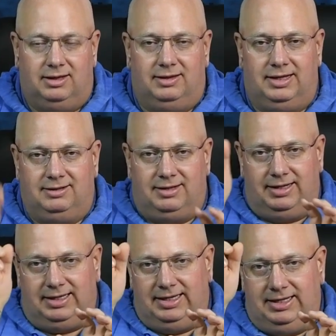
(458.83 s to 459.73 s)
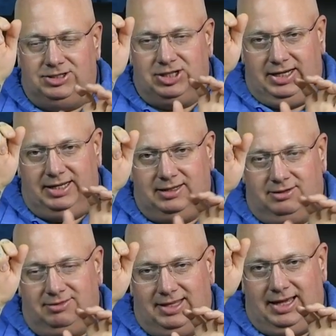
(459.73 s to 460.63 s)
And then take each
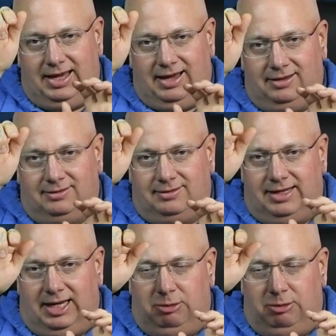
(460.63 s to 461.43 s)
end of the S